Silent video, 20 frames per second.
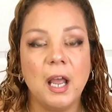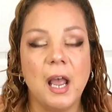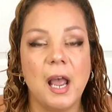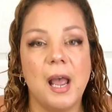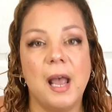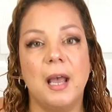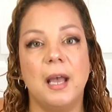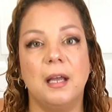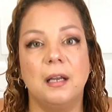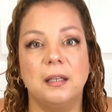
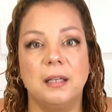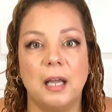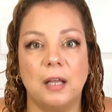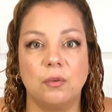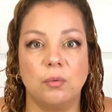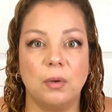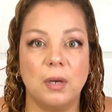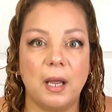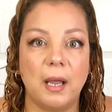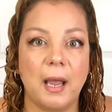And that's
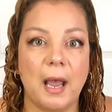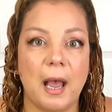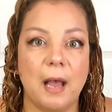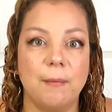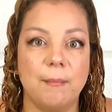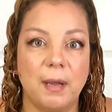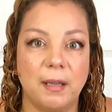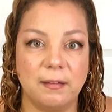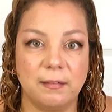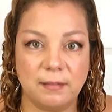when I add
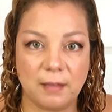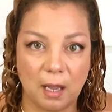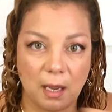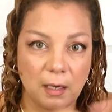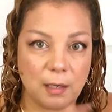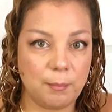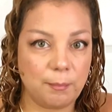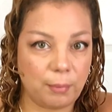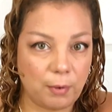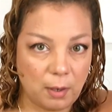my
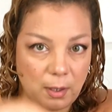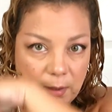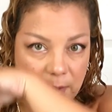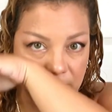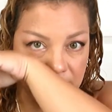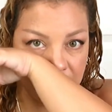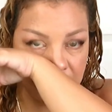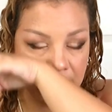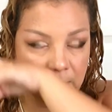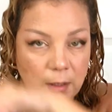styling
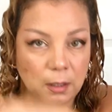products.